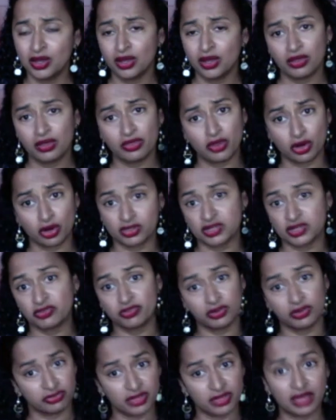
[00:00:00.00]
there are different
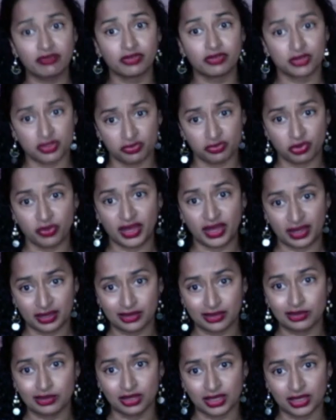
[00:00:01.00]
flavors of what that could
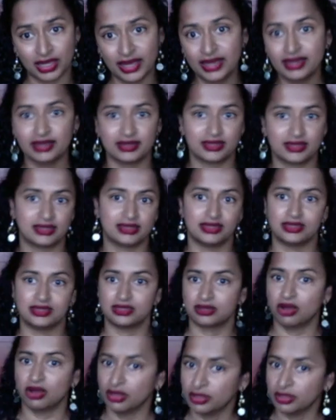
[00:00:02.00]
look like it's it's
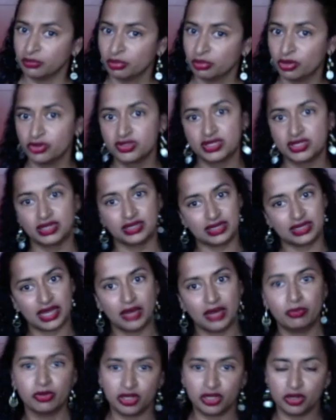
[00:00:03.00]
all in person it's
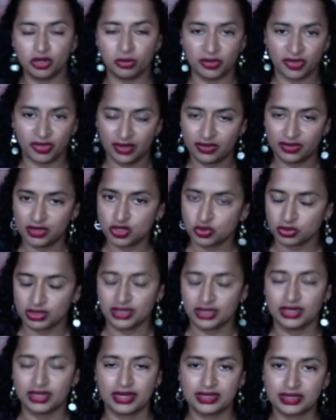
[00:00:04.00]
hybrid you know but they had this really
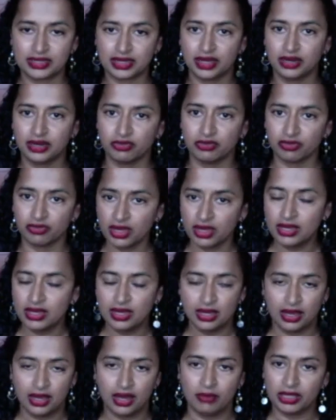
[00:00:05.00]
nice kind of
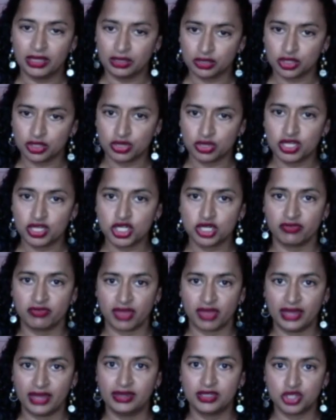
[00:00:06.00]
um, illustration of that
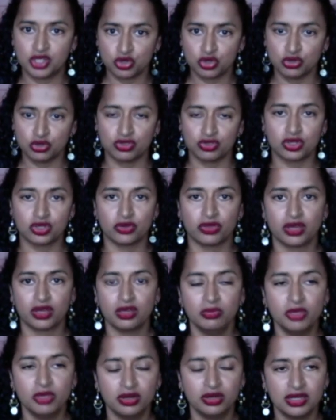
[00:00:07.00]
and it's true so the
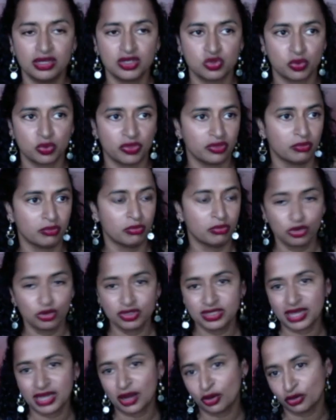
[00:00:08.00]
communities with the most
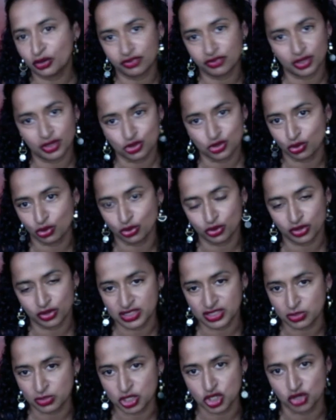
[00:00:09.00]
out of control
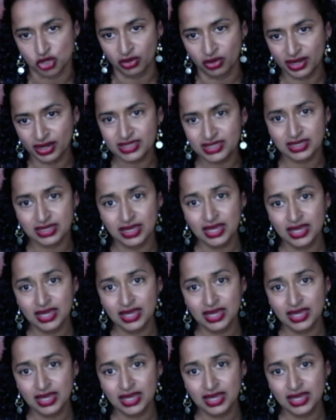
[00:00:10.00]
transmission rates